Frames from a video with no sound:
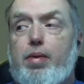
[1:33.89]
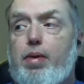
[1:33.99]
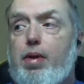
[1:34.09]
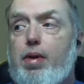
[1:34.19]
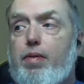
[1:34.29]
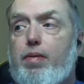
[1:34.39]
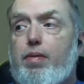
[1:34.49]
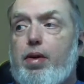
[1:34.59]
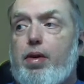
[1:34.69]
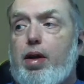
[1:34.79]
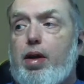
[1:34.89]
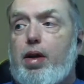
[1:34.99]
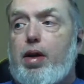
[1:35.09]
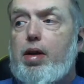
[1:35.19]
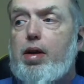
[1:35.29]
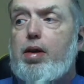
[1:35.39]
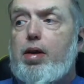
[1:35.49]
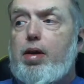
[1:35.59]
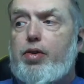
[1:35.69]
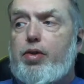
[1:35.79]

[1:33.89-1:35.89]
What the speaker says: It's very detailed, easy to